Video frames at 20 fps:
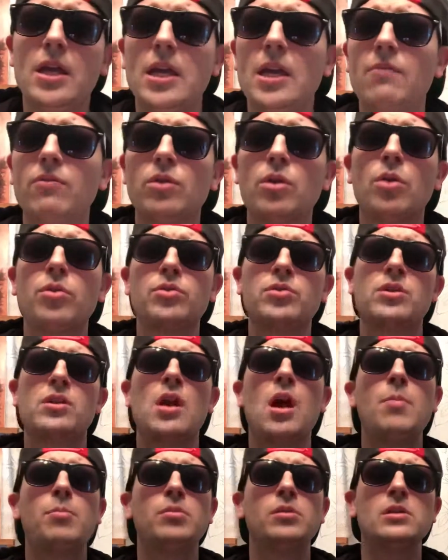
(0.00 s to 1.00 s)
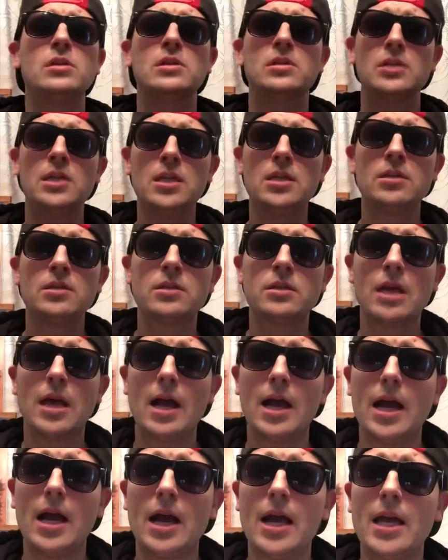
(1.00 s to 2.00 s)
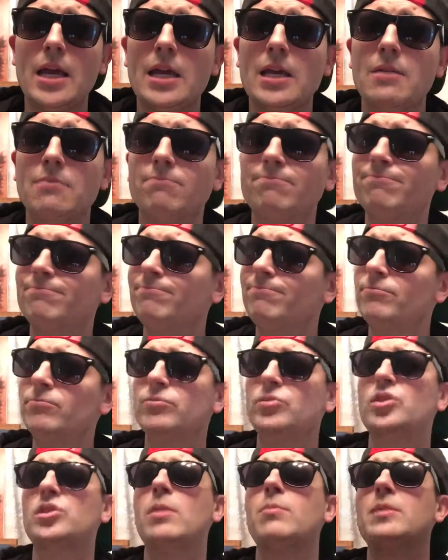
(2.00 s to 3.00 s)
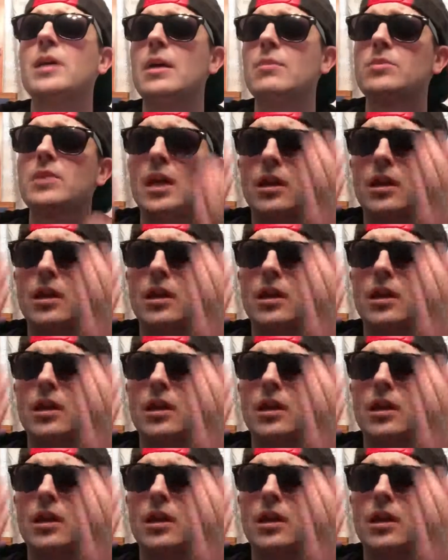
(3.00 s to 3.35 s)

even though there's a couple of scenes that I sometimes